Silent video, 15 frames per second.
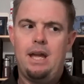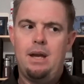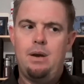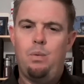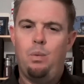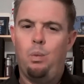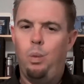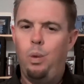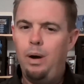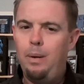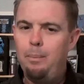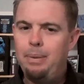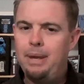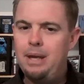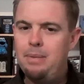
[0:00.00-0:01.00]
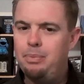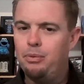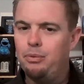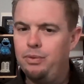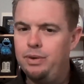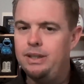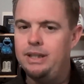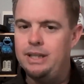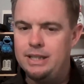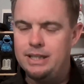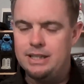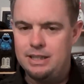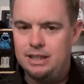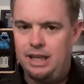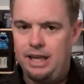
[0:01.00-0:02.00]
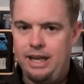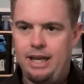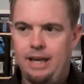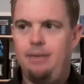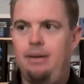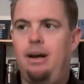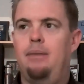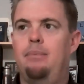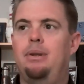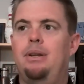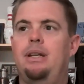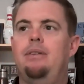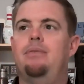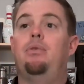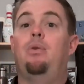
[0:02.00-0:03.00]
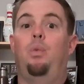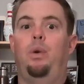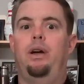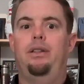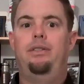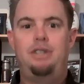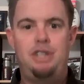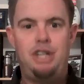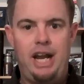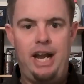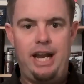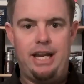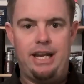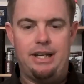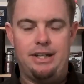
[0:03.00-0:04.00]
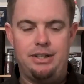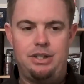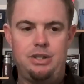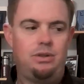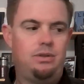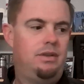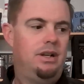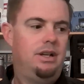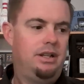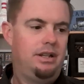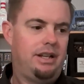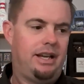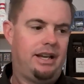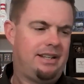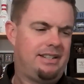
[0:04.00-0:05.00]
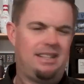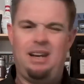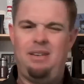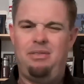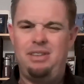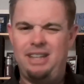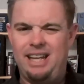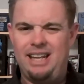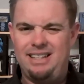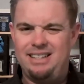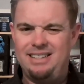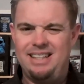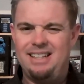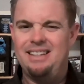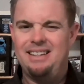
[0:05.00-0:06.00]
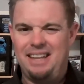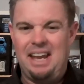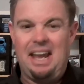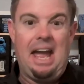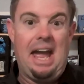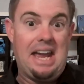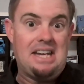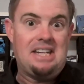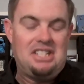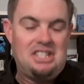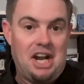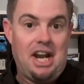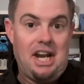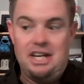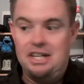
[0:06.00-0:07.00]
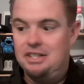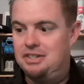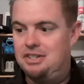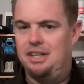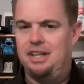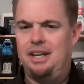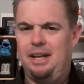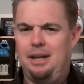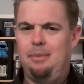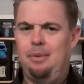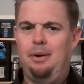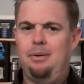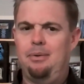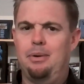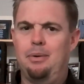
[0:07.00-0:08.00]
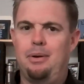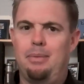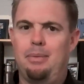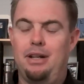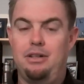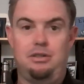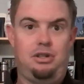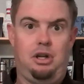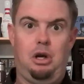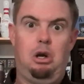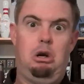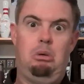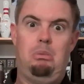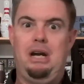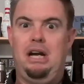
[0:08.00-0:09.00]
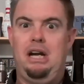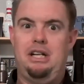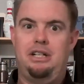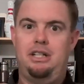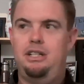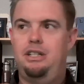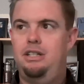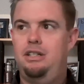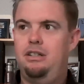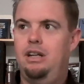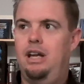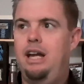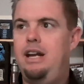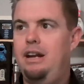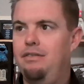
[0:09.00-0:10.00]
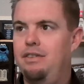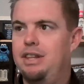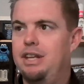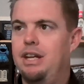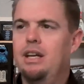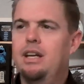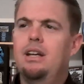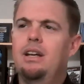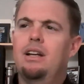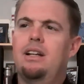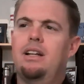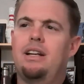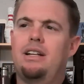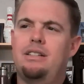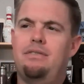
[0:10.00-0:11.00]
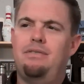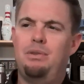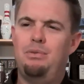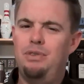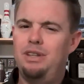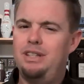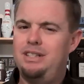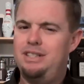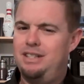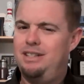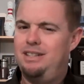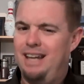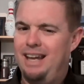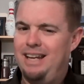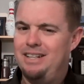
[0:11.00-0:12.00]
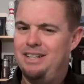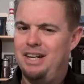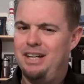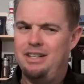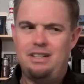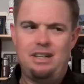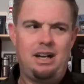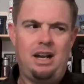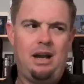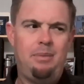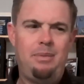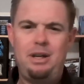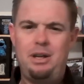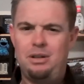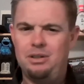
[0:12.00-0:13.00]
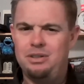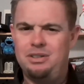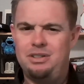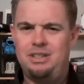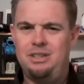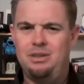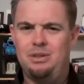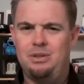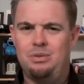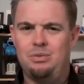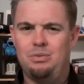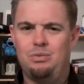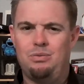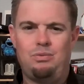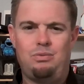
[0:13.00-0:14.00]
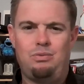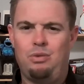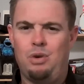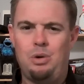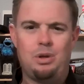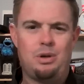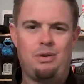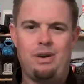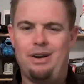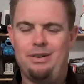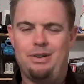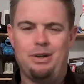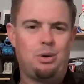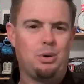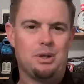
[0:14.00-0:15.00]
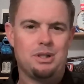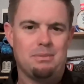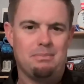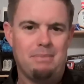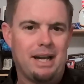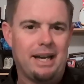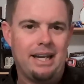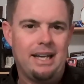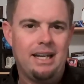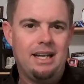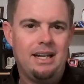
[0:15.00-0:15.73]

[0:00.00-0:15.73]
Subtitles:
what people really dislike, I believe, with change, because I really hate to say that they hate change. I don't know anybody that's like, oh my gosh, I hate everything. Because if you really hated change, how many of y'all are still rolling around in a horse and buggy?